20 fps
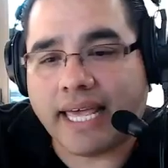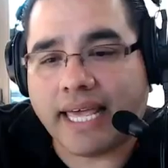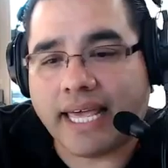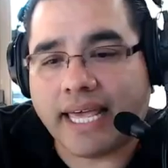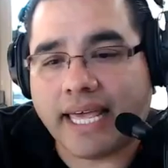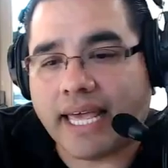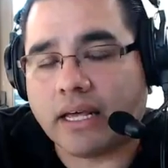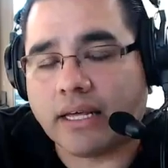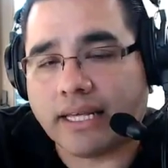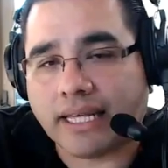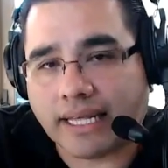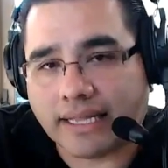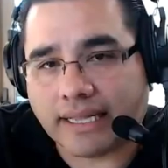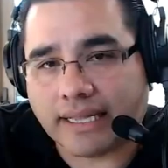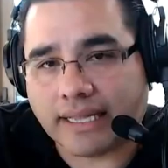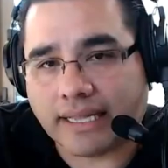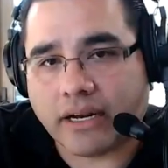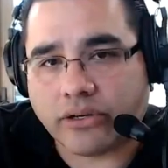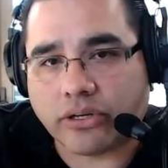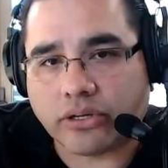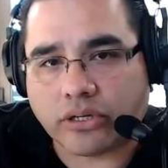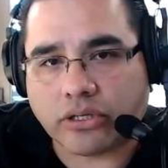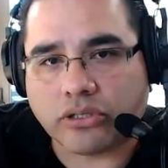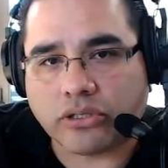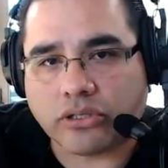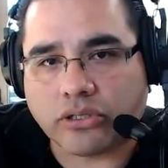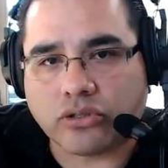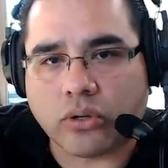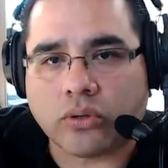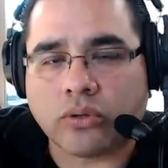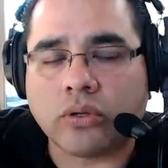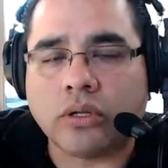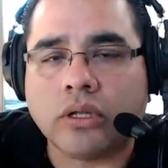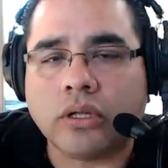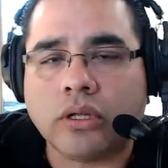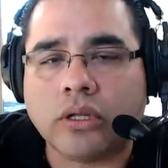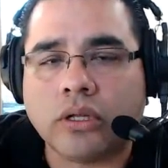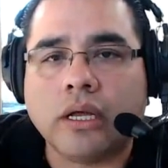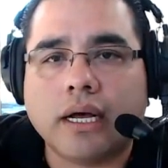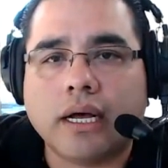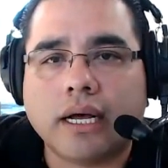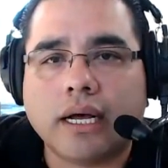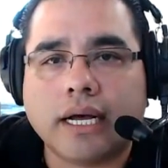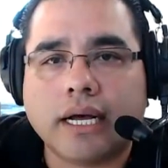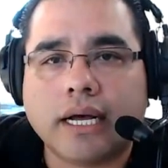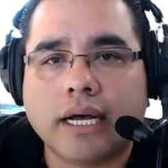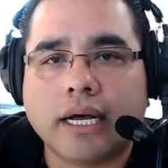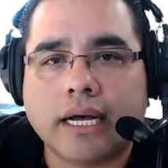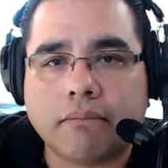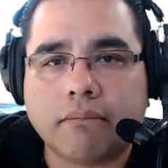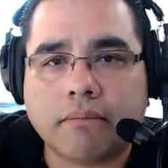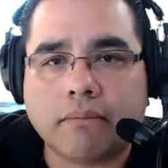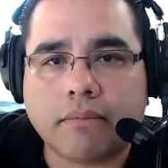can't get that under control, I